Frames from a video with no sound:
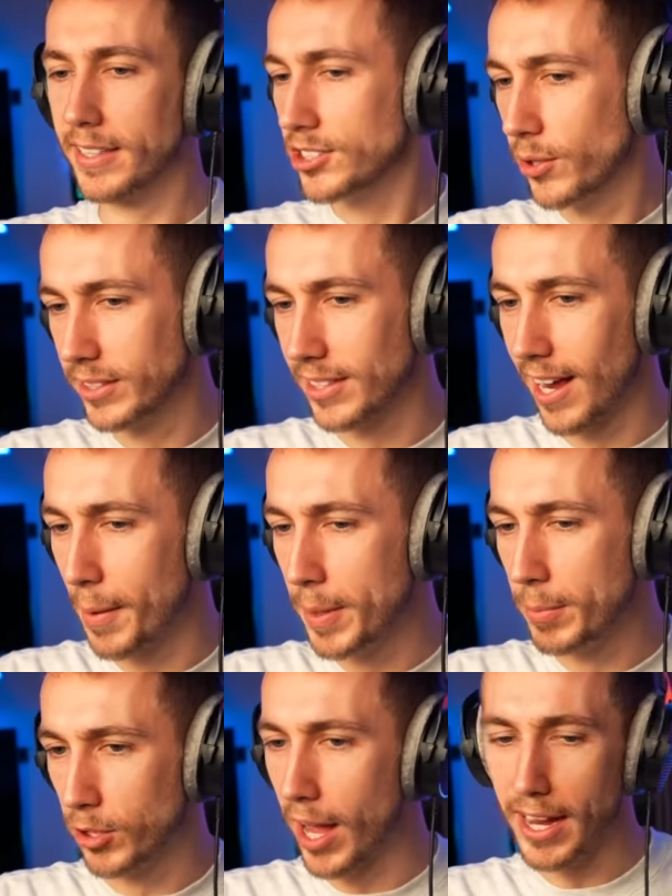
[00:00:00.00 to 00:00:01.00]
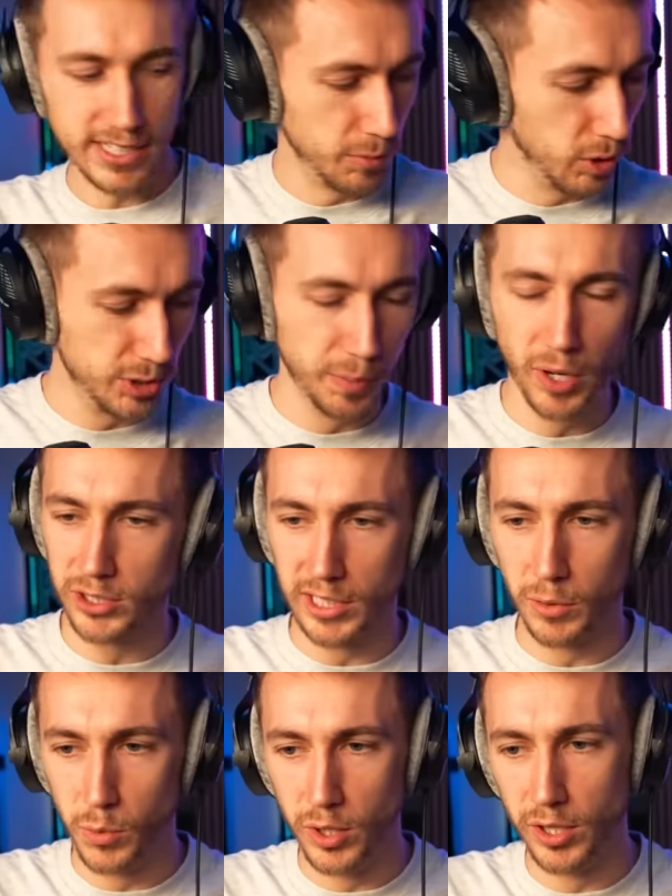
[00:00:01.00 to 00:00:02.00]
So it's like people that actually watch
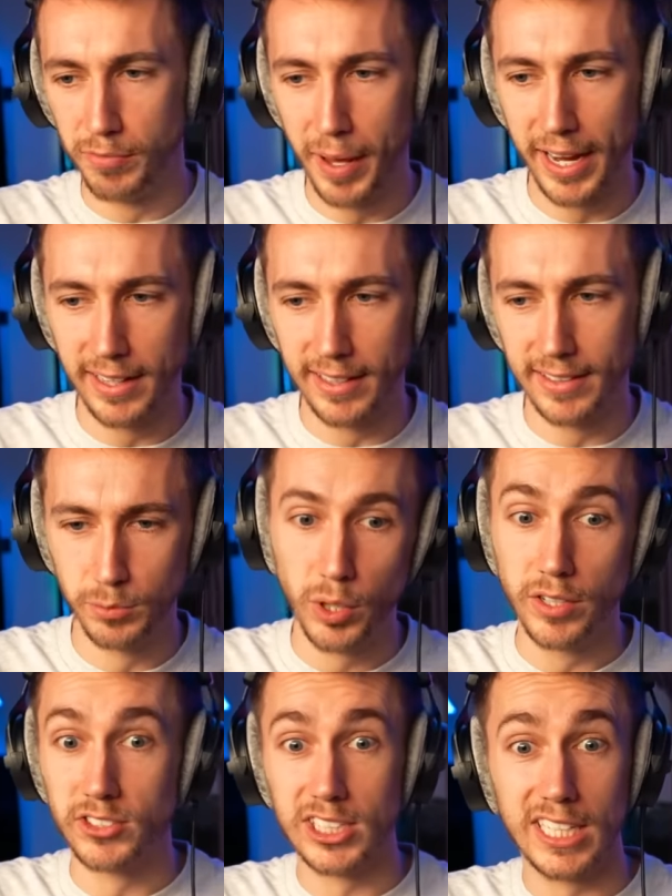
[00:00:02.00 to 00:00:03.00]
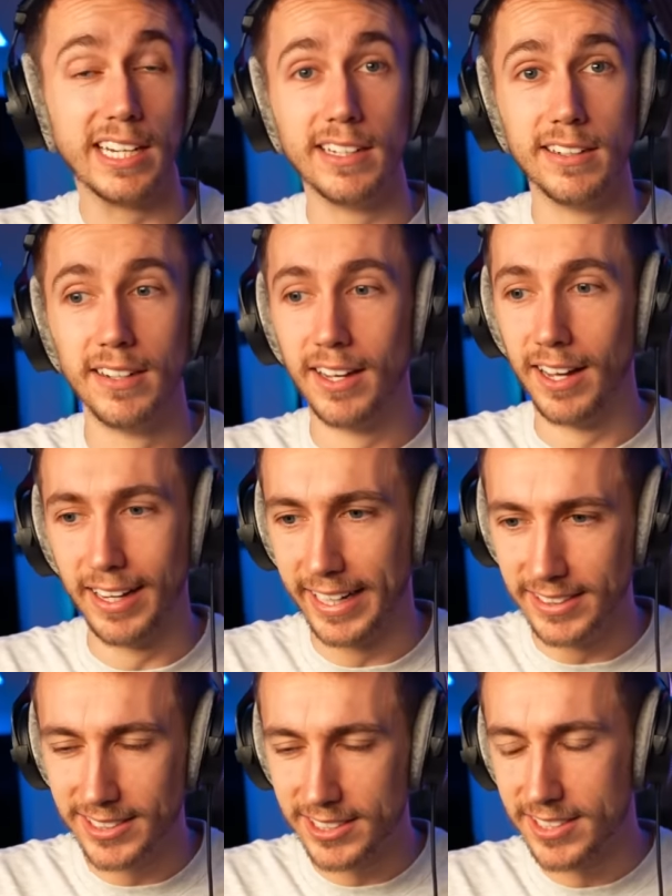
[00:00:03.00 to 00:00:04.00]
boxing would have seen at
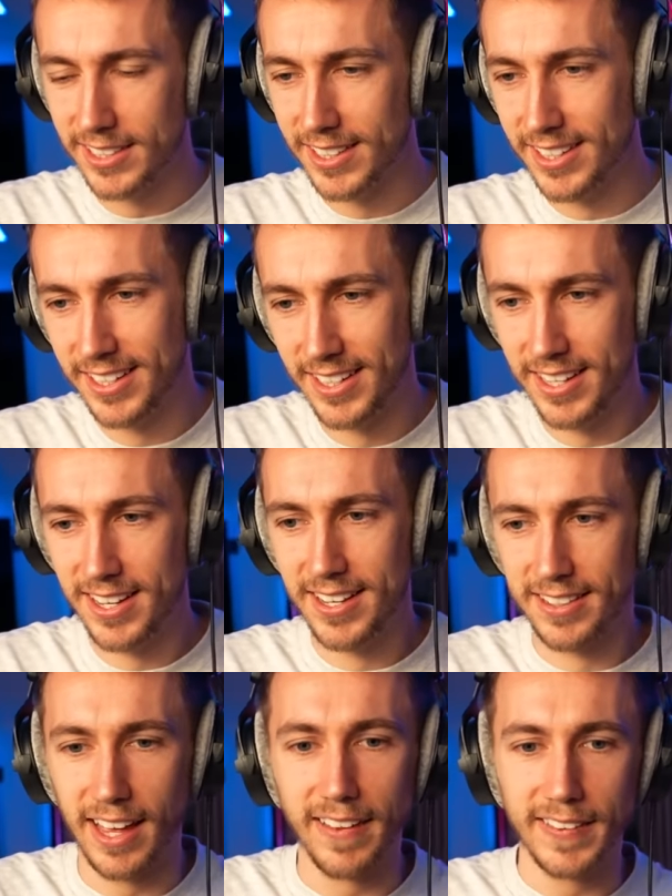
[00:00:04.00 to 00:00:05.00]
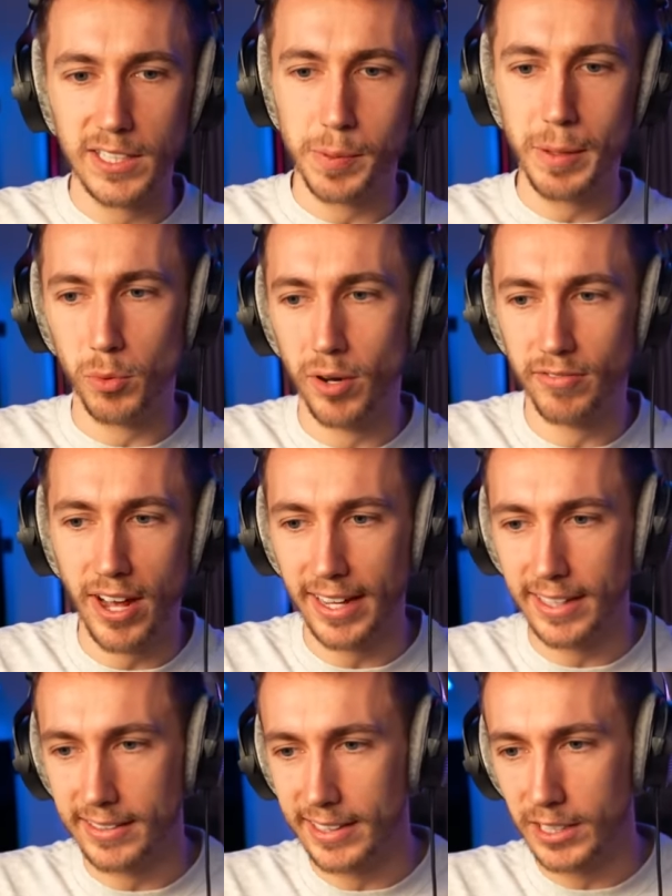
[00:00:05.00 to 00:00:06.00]
least that these people are
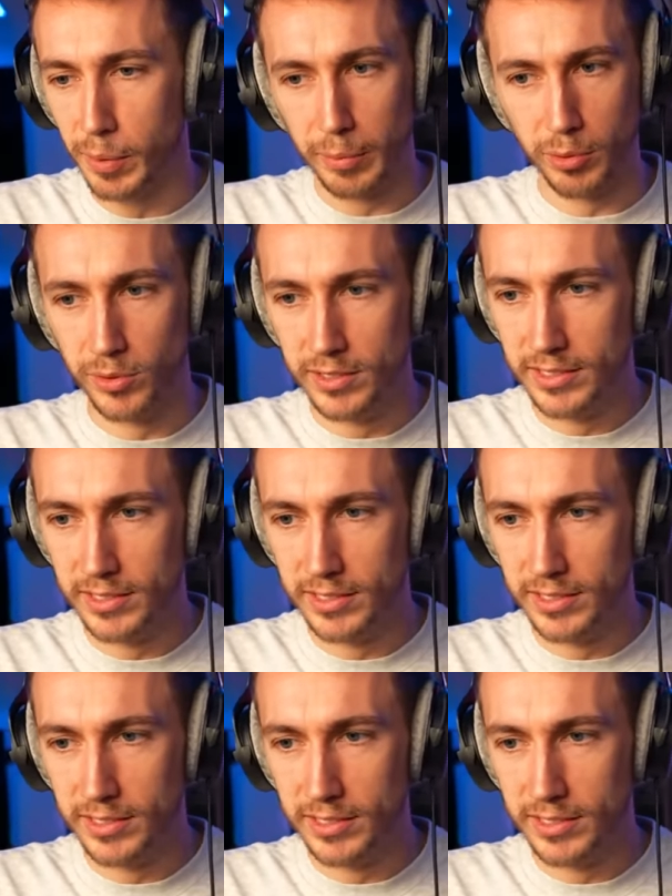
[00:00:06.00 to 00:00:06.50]
fighting these people.